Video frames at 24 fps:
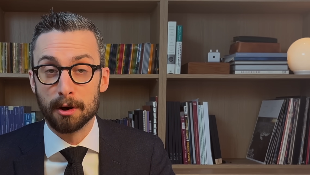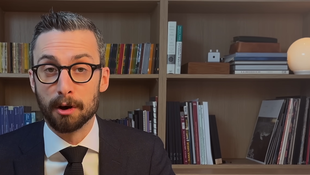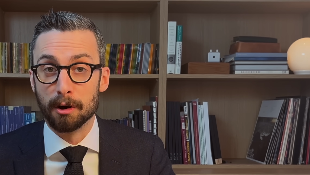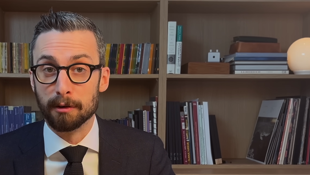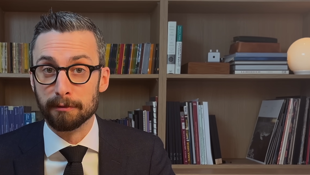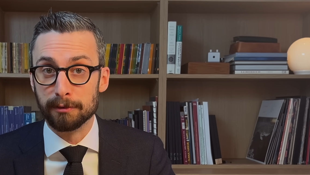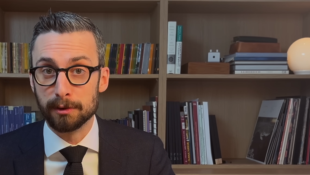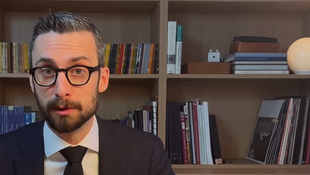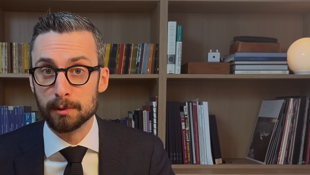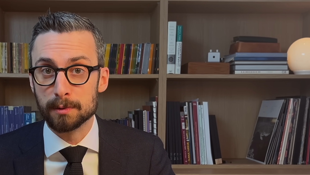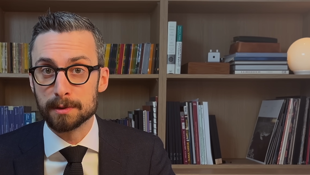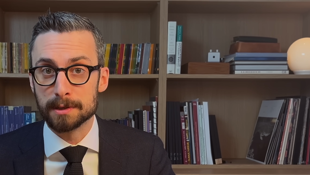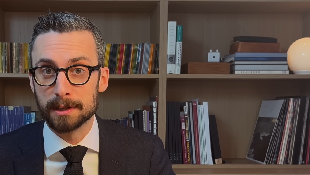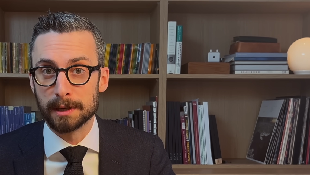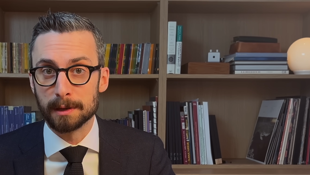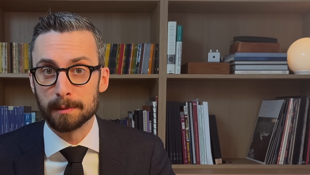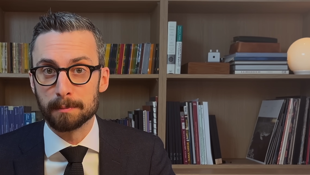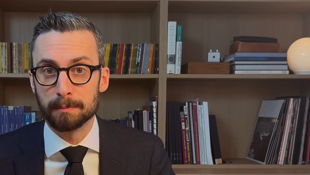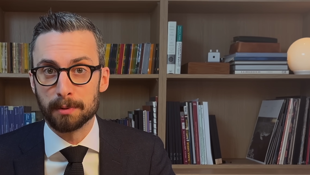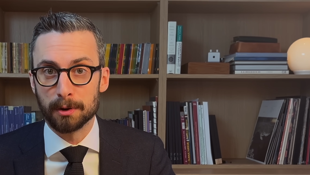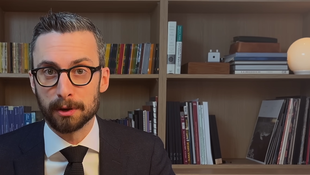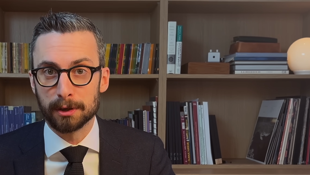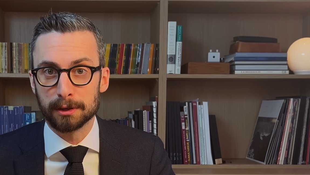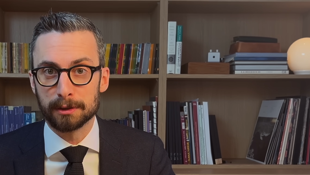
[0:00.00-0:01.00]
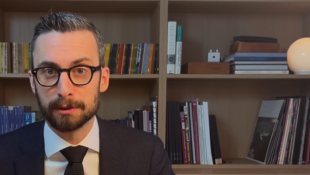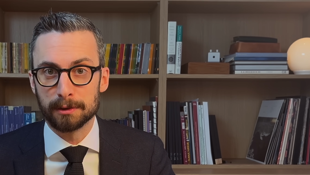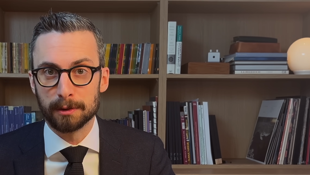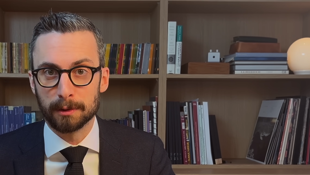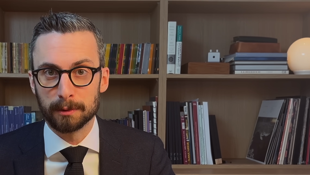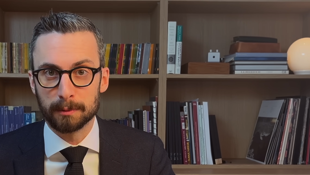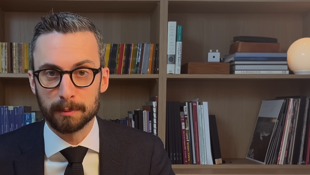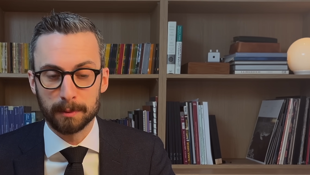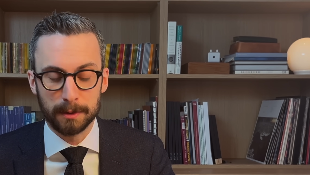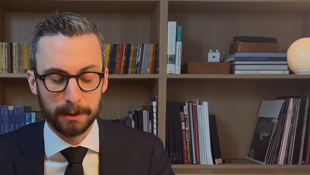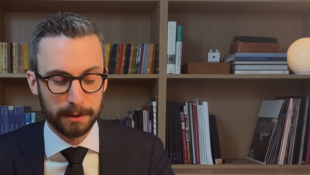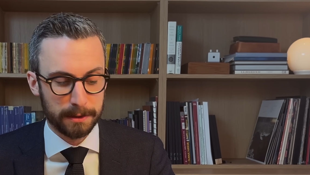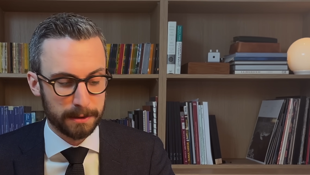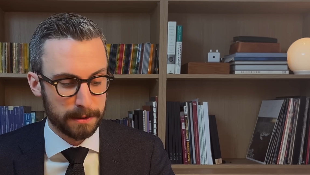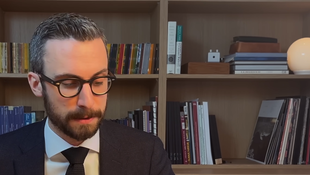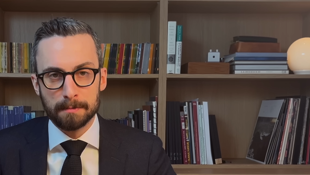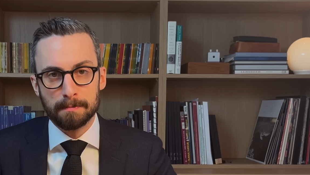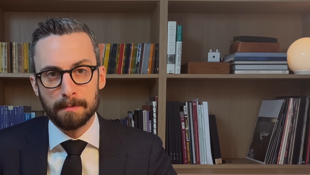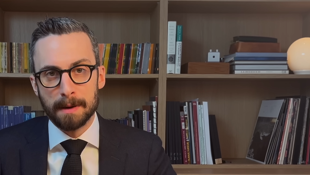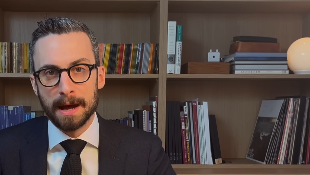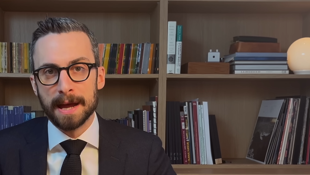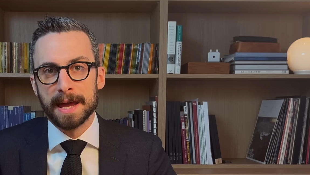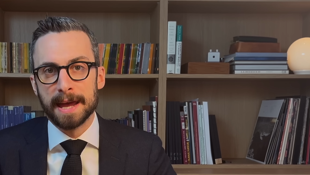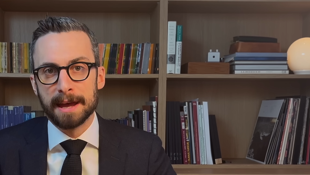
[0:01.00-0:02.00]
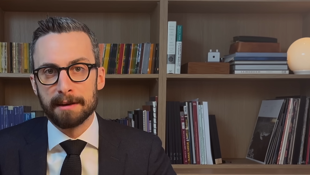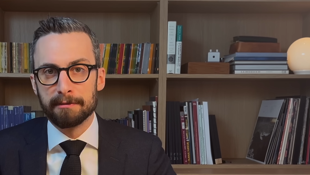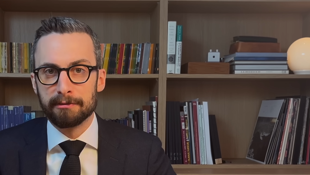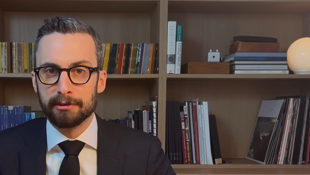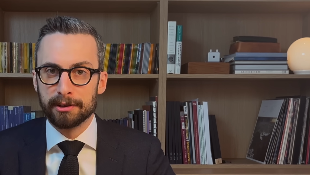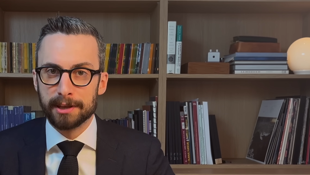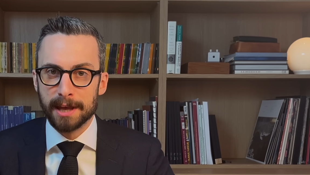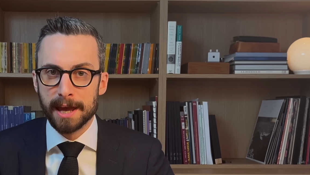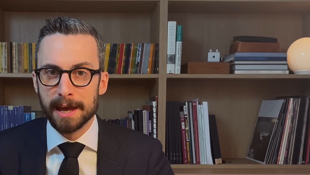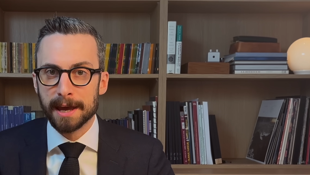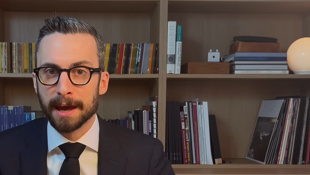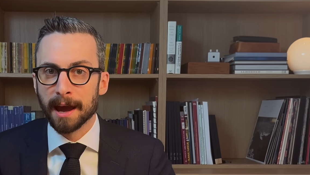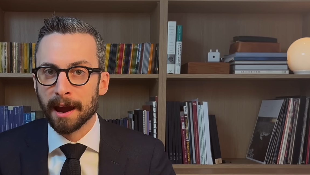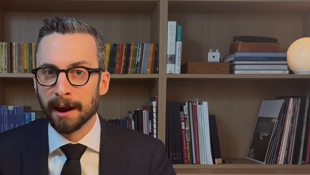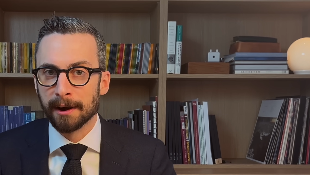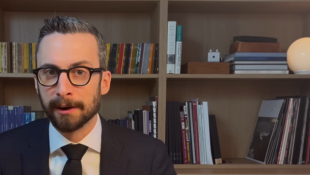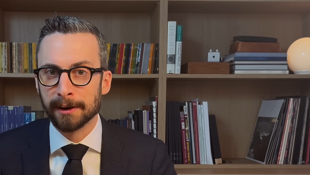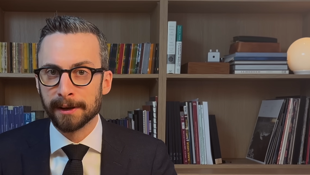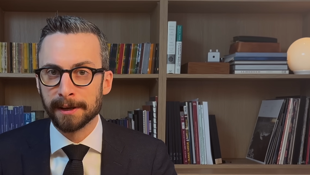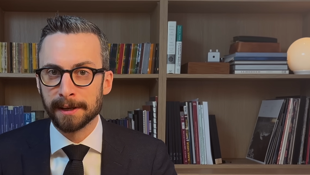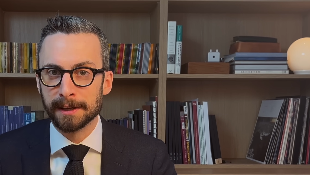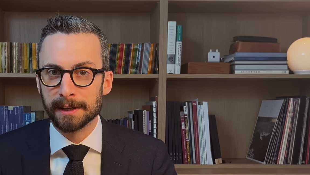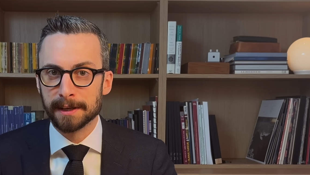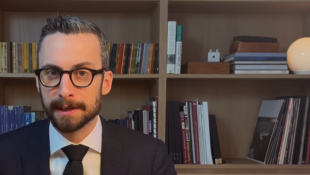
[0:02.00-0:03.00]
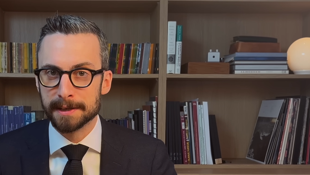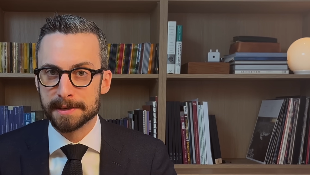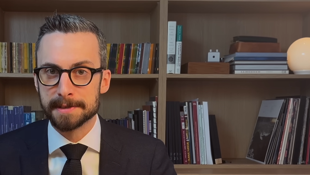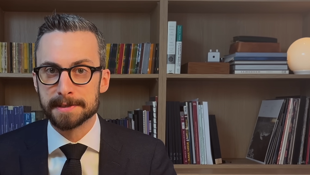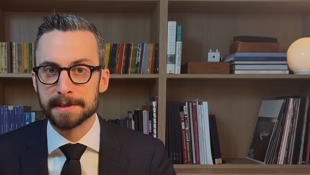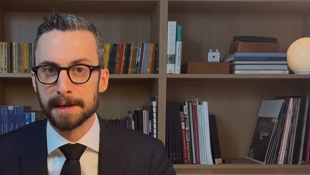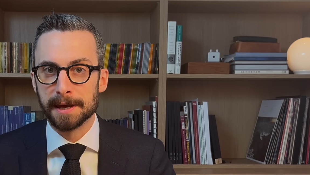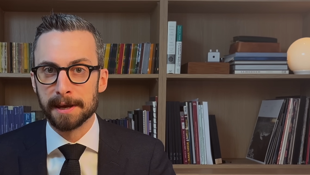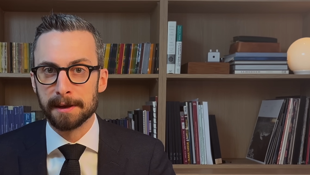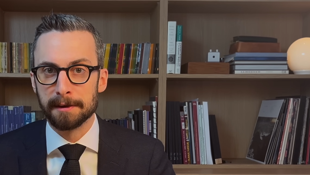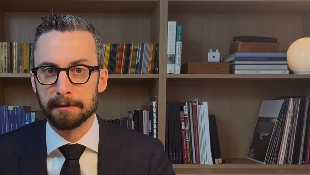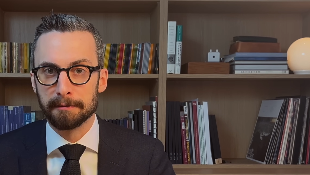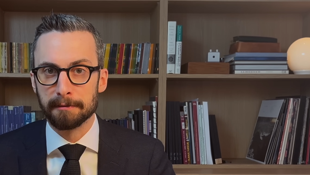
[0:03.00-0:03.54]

of using pocket notebooks. My everyday carry is a